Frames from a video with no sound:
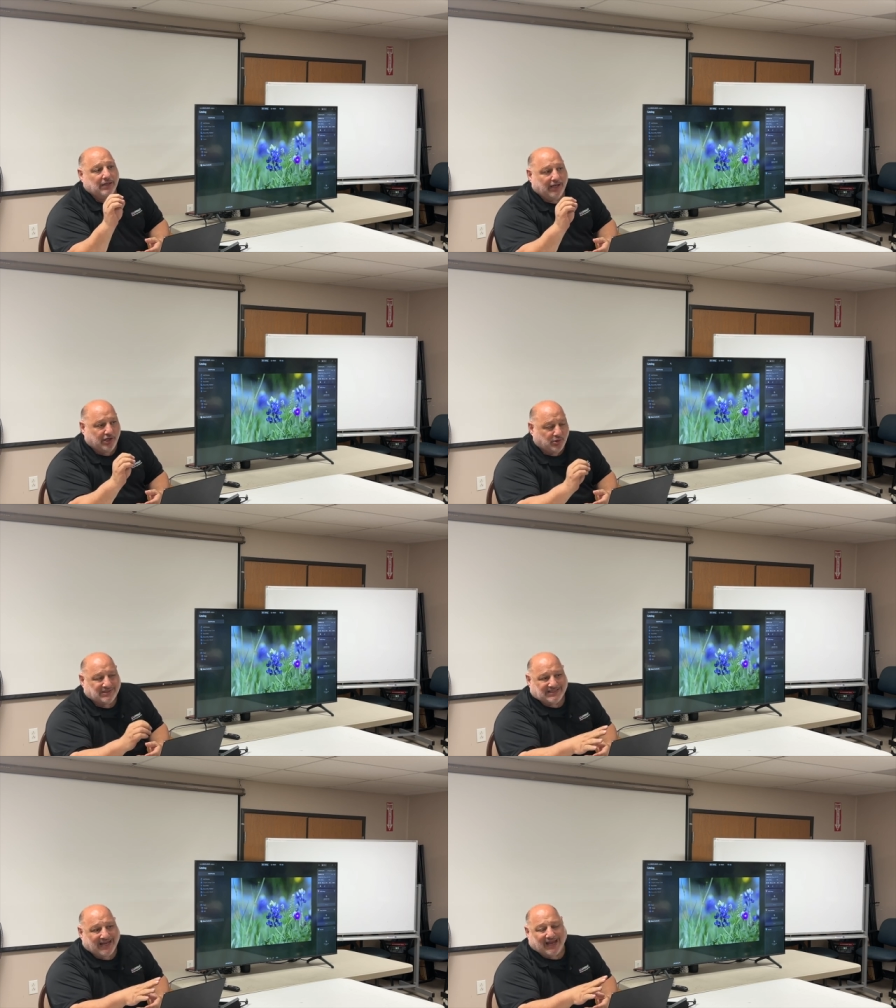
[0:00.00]
It
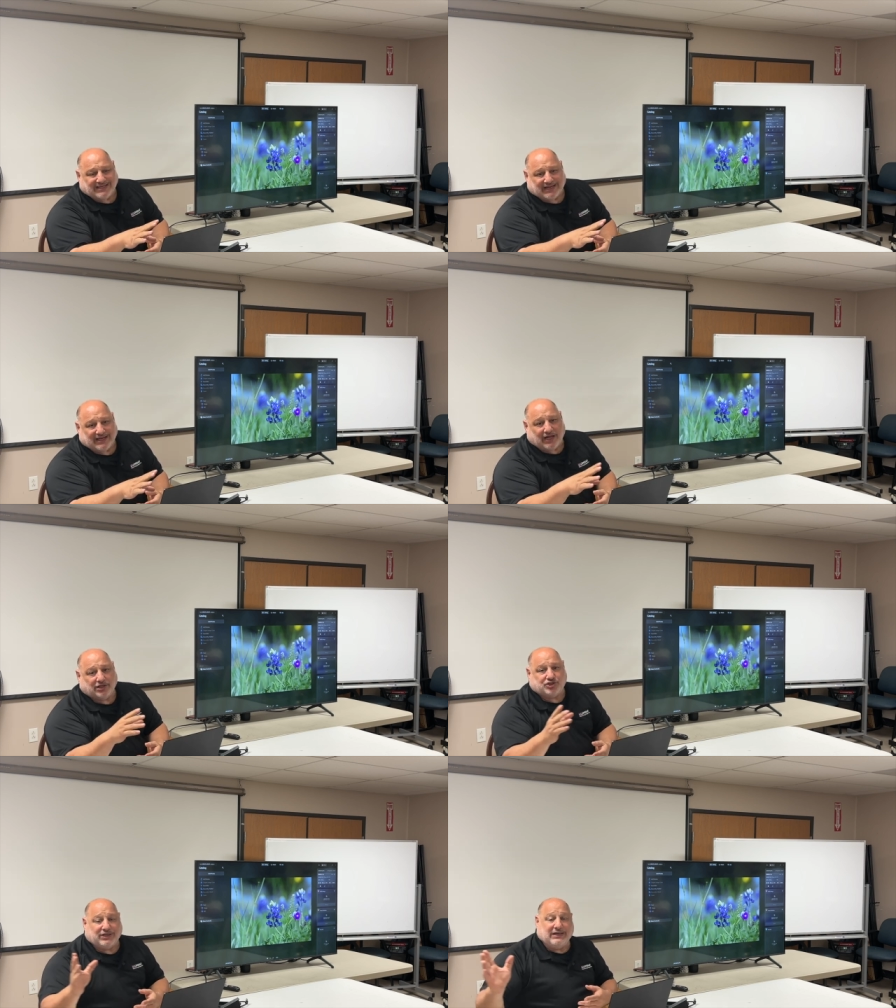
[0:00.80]
uses AI
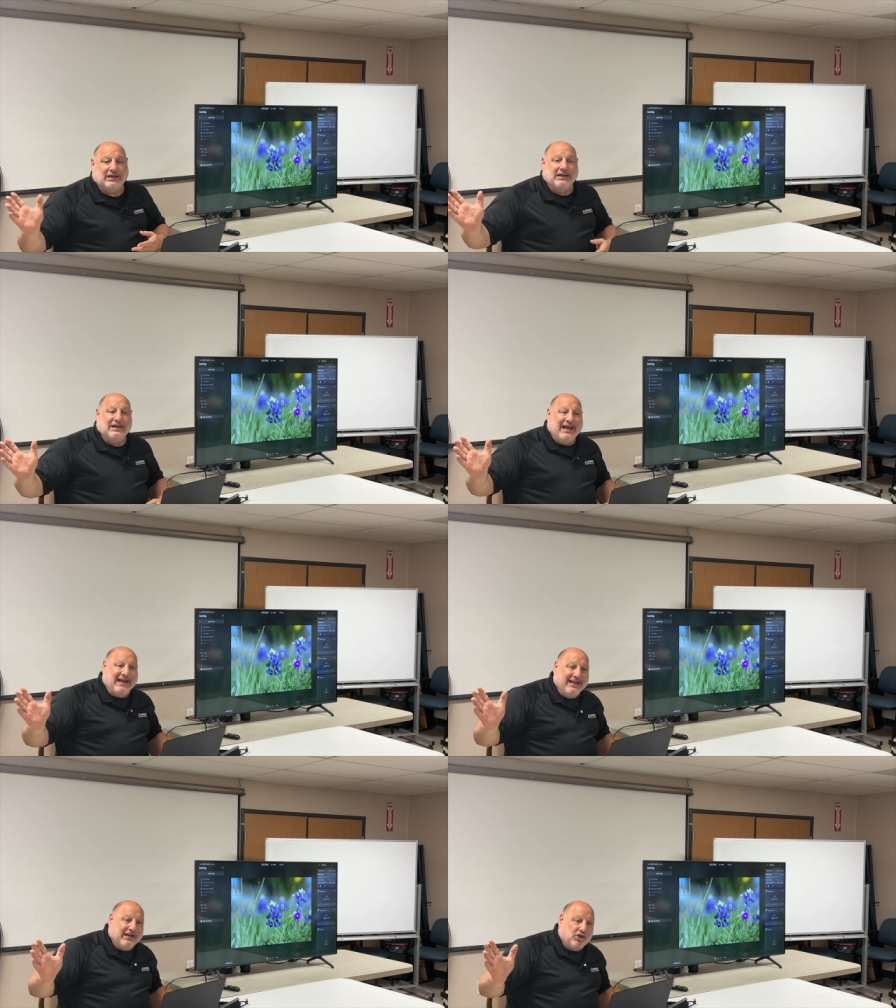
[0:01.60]
technology
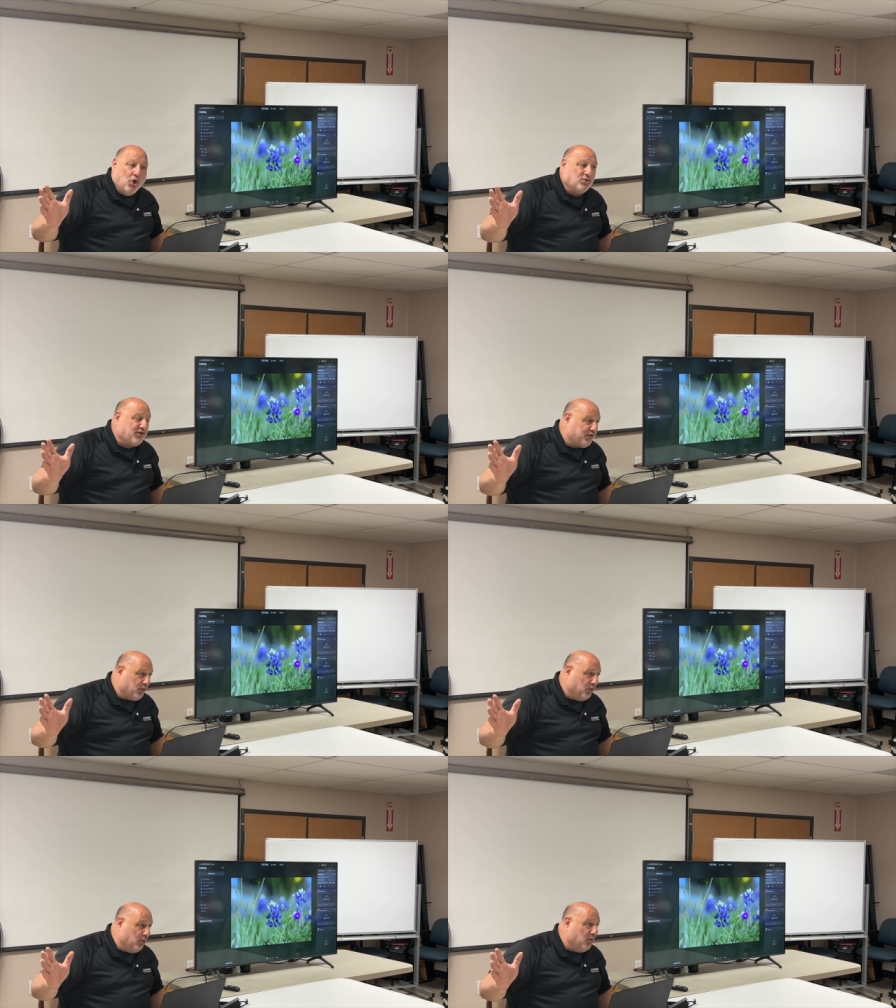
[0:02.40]
and it goes
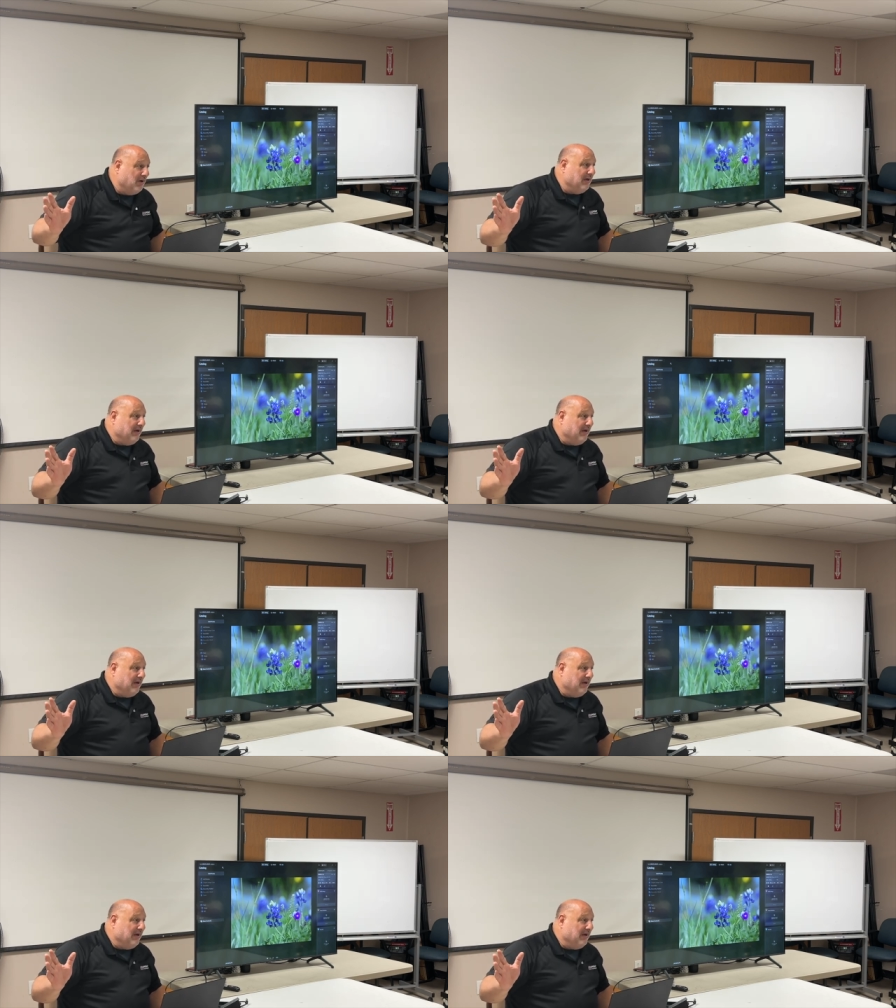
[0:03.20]
through,